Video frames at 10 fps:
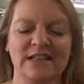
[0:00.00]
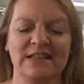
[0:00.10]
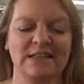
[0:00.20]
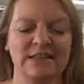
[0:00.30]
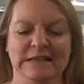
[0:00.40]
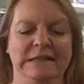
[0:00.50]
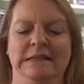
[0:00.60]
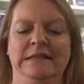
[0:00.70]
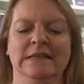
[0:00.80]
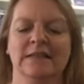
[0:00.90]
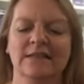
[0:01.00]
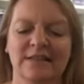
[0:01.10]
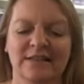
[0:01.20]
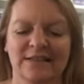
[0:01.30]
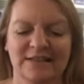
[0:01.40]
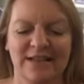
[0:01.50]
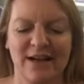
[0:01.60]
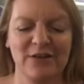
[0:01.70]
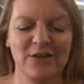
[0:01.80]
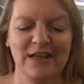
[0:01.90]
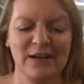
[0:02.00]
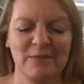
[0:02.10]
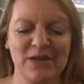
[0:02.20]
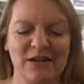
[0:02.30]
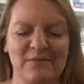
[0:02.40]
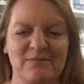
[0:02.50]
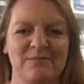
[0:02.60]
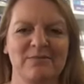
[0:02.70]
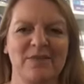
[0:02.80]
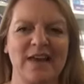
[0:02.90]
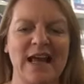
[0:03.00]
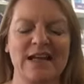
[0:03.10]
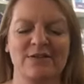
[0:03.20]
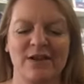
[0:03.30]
And I don't think I'm going to forget.